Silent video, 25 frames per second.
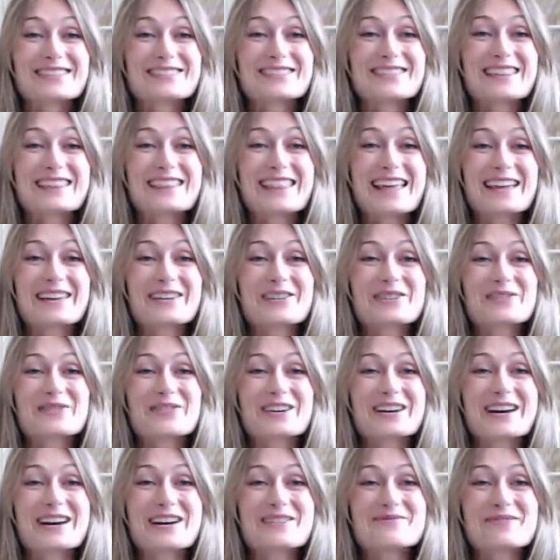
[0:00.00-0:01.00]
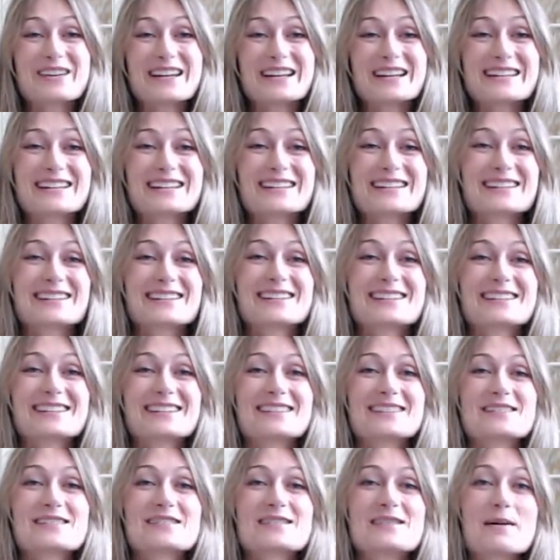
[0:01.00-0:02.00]
But thank you for coming
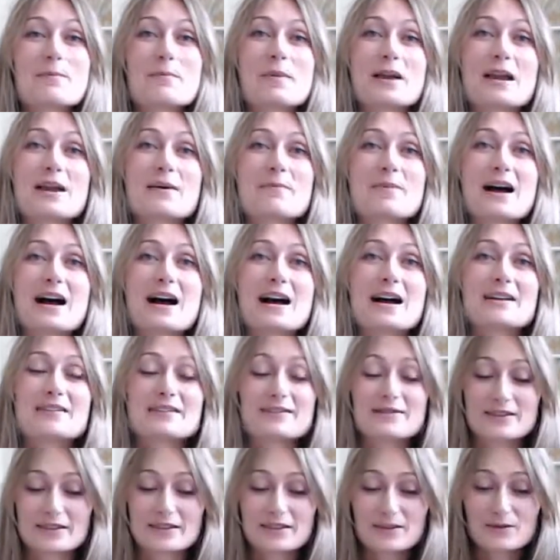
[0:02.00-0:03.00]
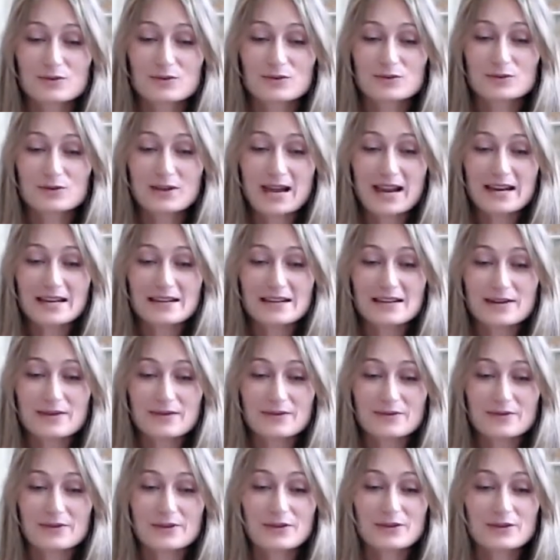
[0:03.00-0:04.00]
and being part of it, all 80
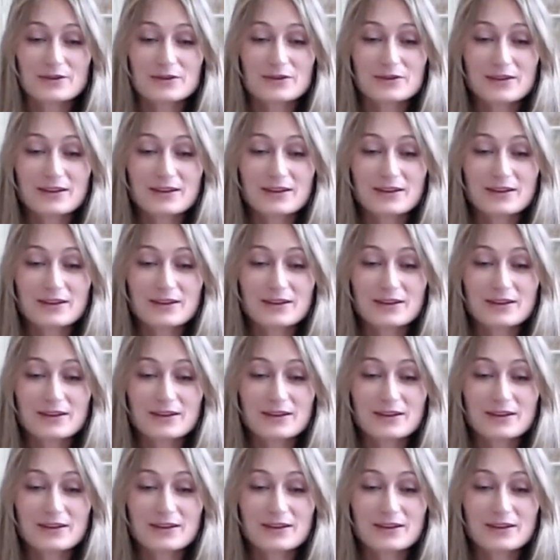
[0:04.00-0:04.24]
of you.